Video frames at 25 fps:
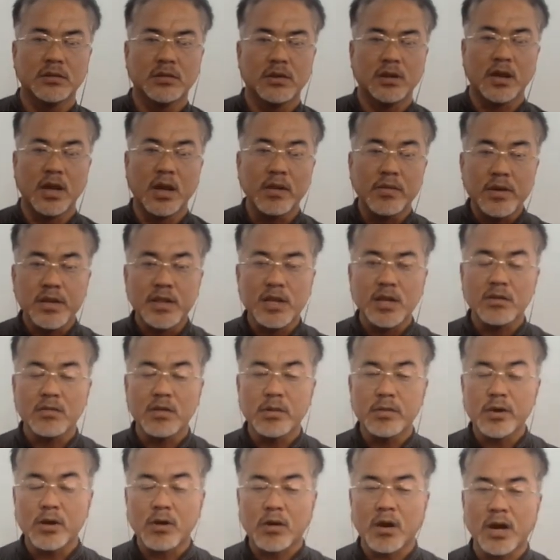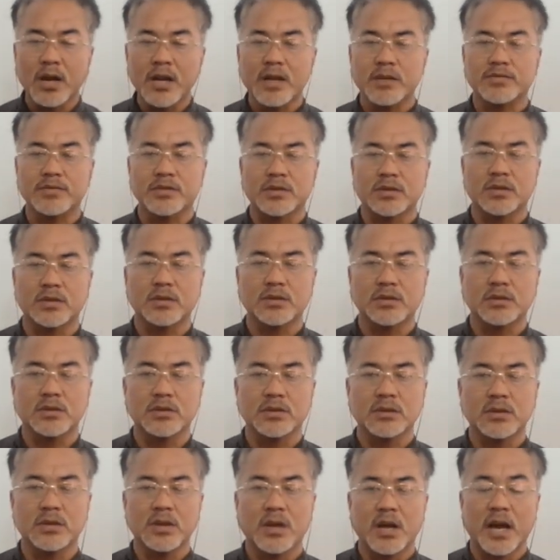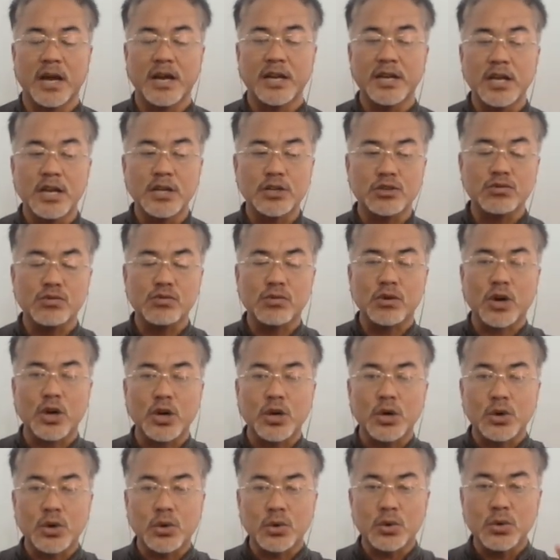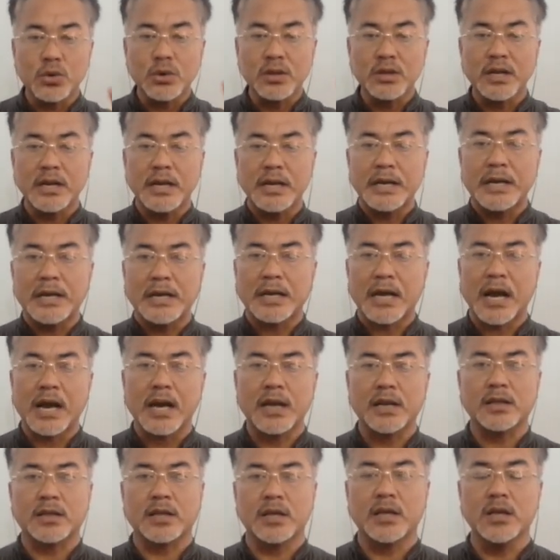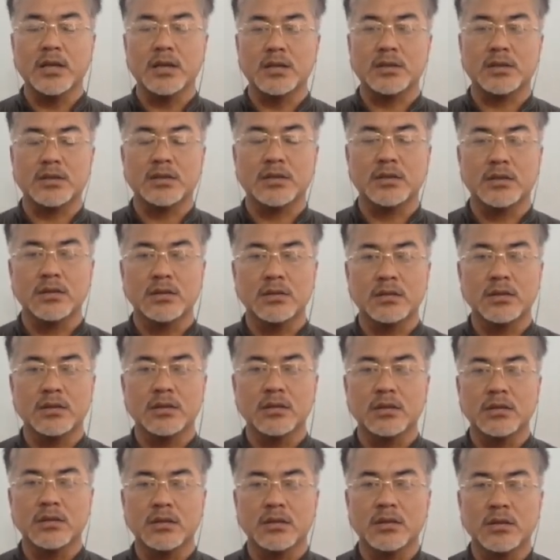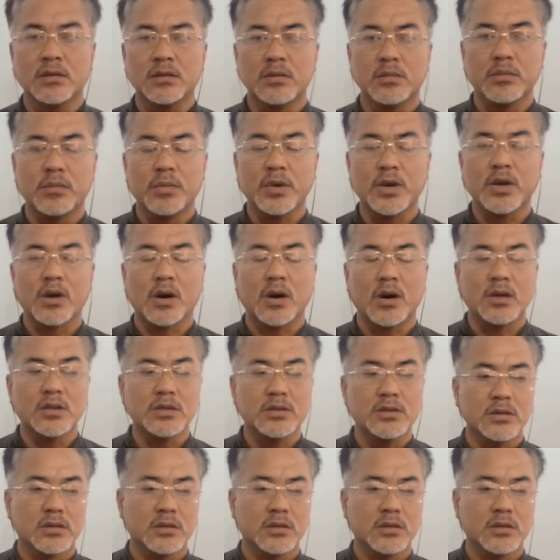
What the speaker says: everything will be collapsed, and he has to control the entire things because